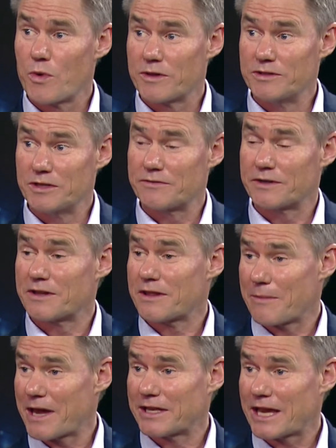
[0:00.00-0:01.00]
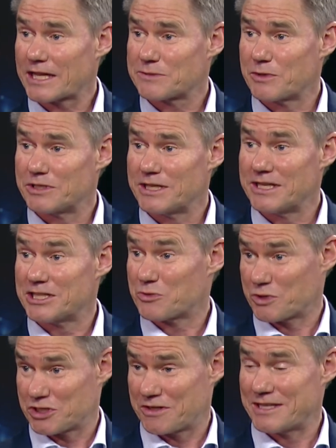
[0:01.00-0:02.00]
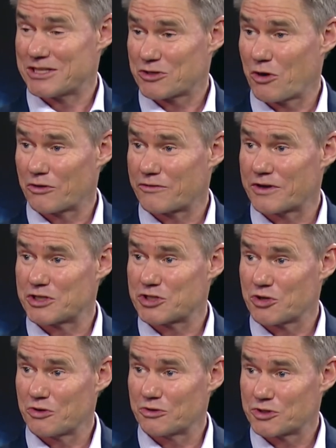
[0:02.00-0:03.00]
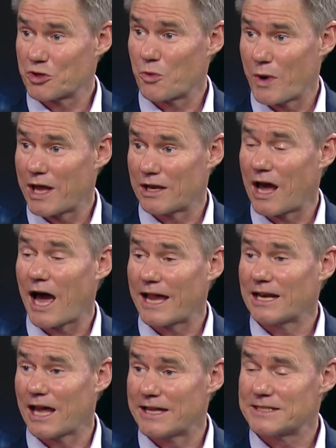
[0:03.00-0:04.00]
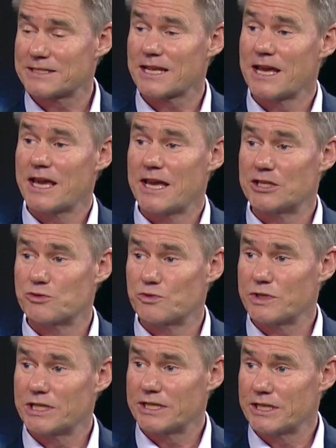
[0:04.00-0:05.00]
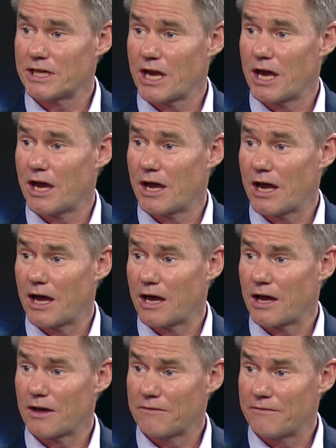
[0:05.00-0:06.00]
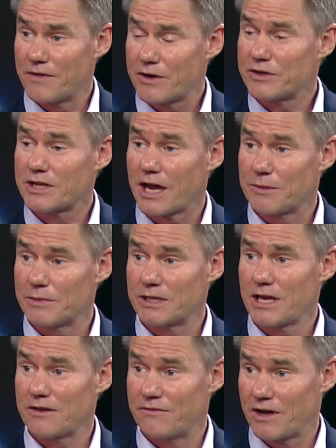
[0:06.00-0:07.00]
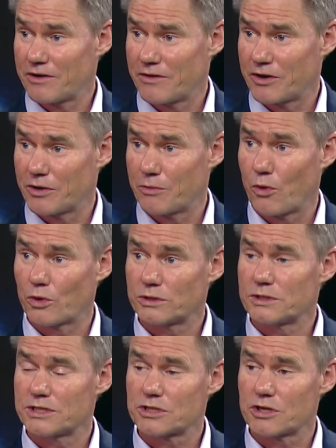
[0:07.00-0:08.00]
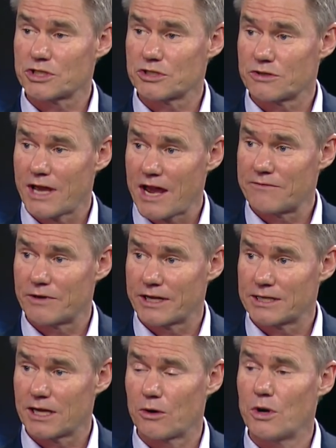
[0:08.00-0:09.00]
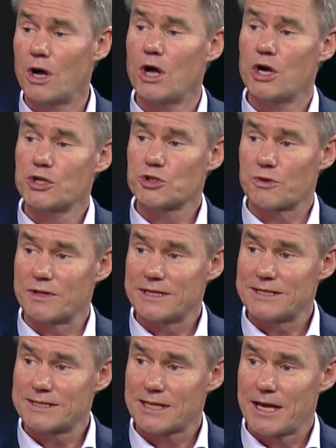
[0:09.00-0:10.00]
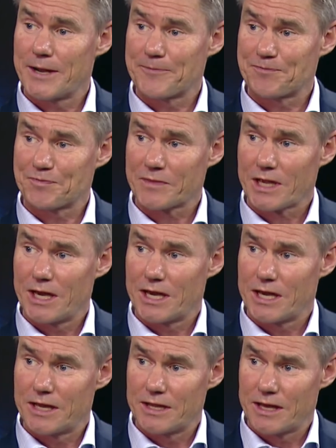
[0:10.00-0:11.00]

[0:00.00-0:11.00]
with different thematic expertise, which this conference so so well highlights, is really a, very timely and very very important discussion to have right now. So this um, uh,